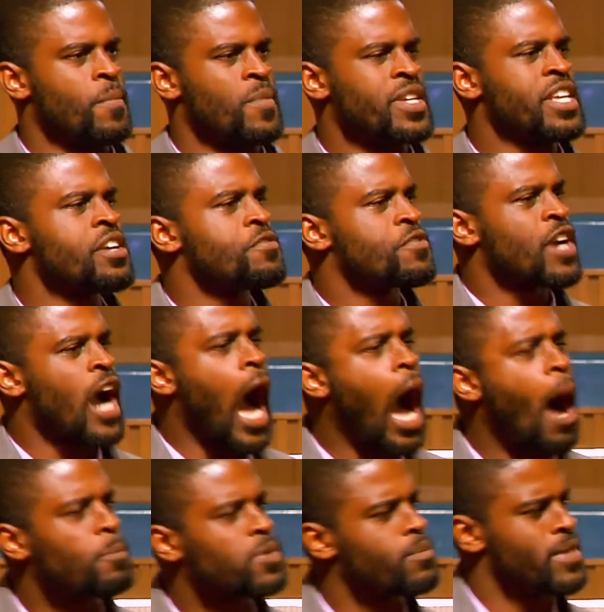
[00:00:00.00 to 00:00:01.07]
Give
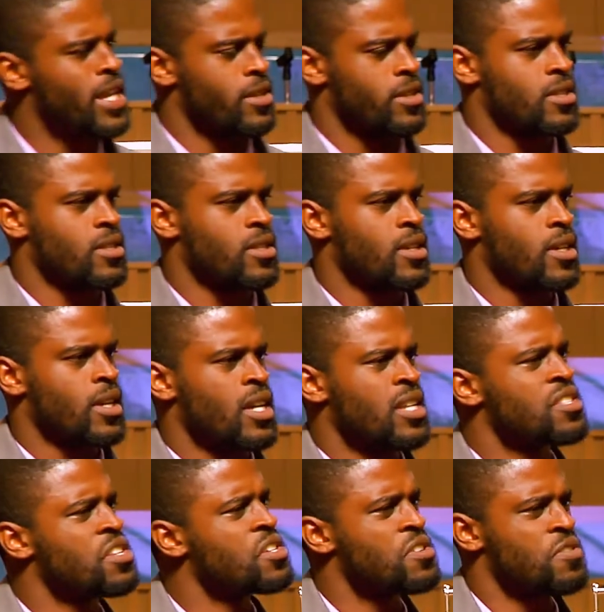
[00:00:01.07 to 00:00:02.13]
compliments
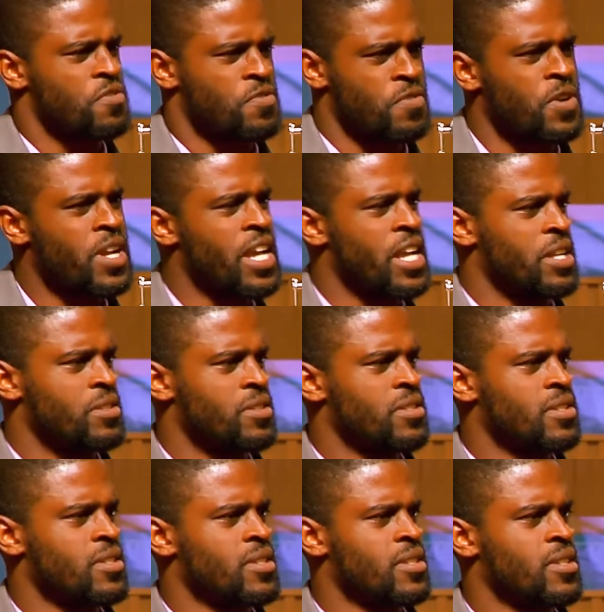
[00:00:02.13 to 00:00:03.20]
to your
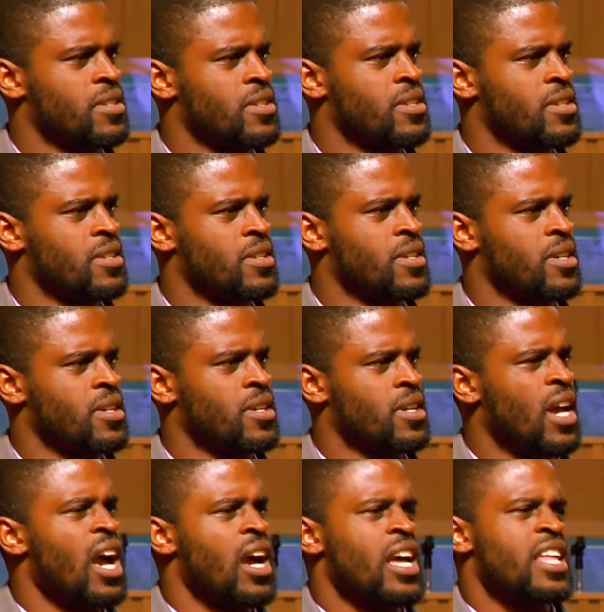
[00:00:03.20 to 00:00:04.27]
friends.
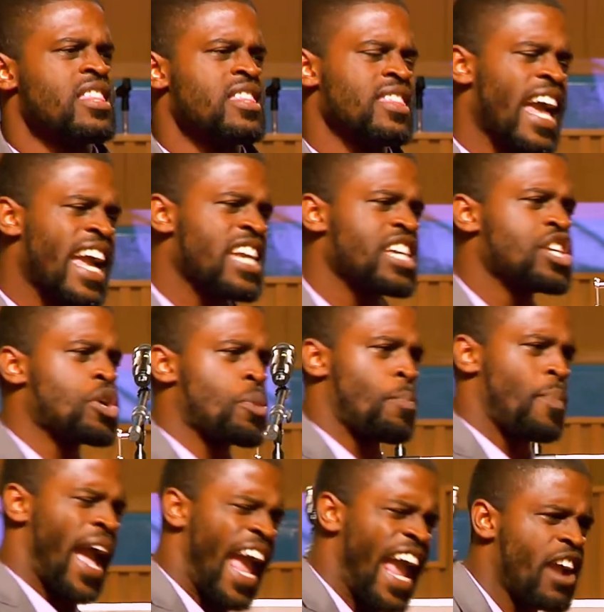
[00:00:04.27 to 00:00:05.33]
Thank your
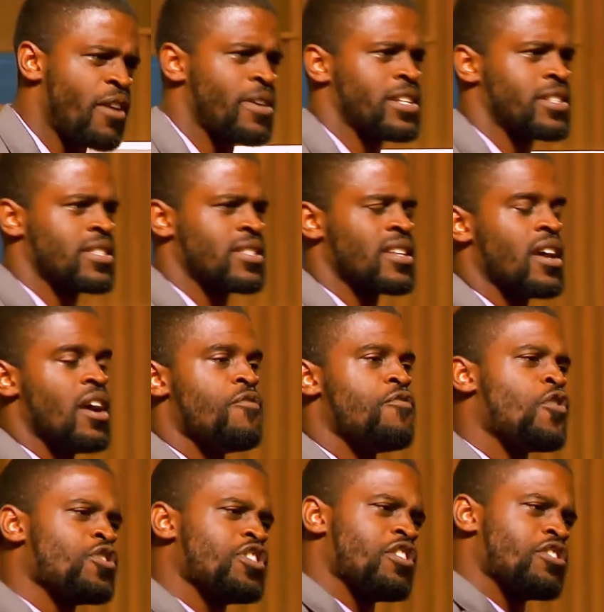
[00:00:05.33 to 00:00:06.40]
parents
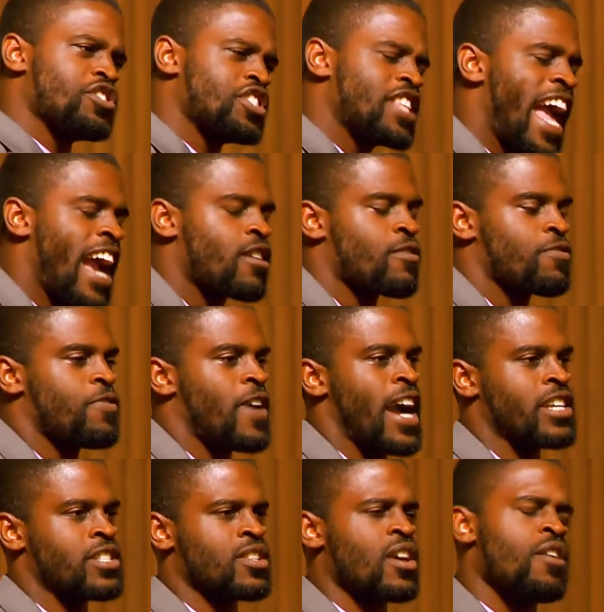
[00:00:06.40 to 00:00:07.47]
for their
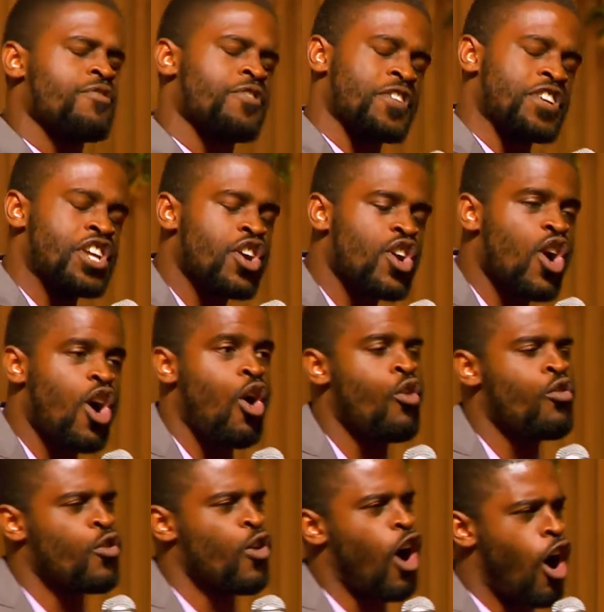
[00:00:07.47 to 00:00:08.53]
sacrifice for your
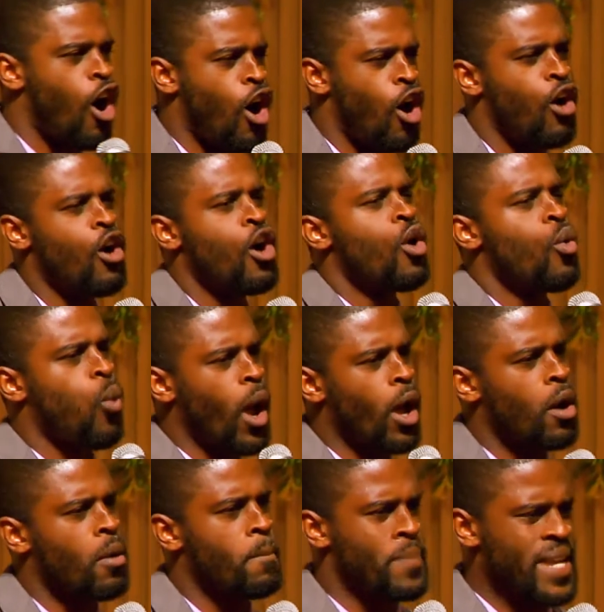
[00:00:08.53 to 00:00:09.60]
overall
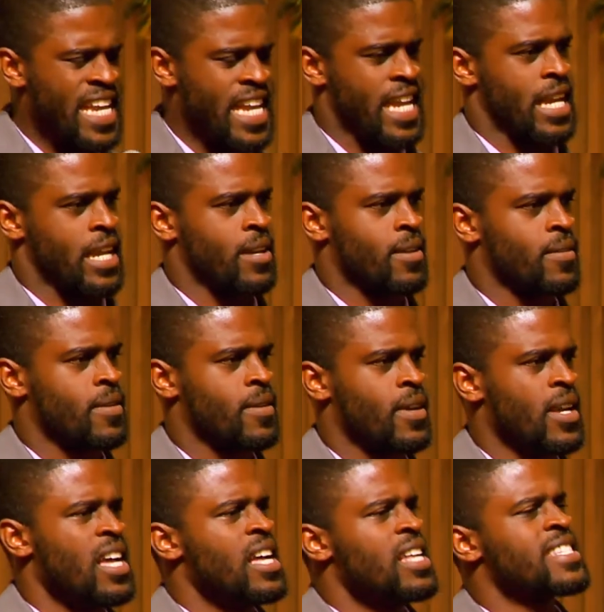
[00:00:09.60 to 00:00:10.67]
well-being.
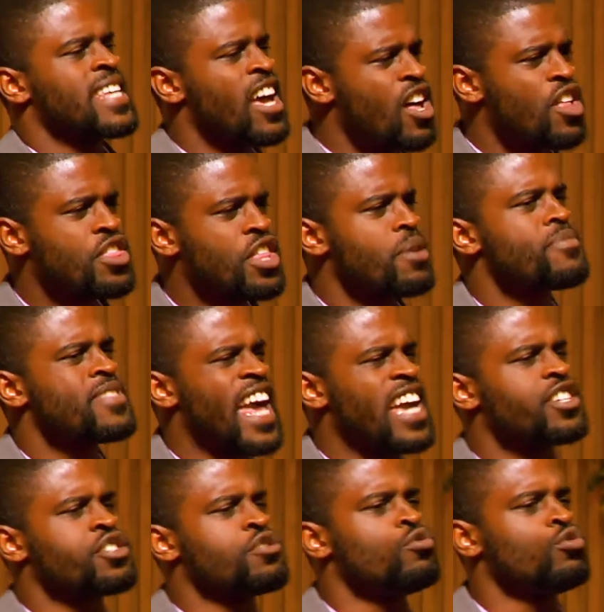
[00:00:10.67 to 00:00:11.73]
Tell them
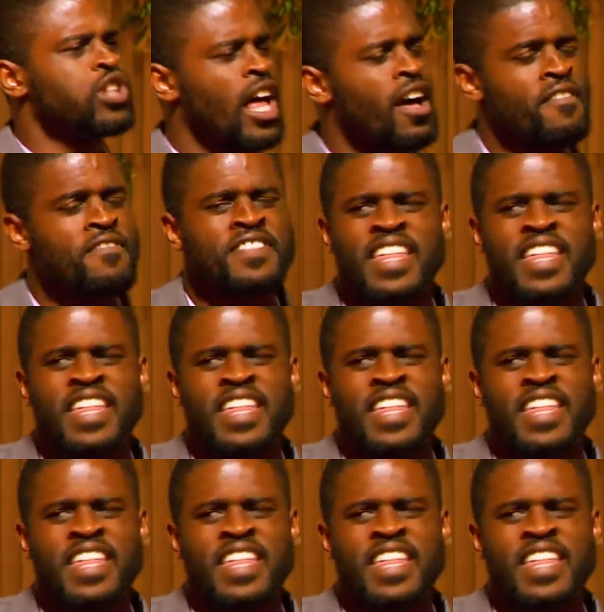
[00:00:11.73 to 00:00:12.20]
that you love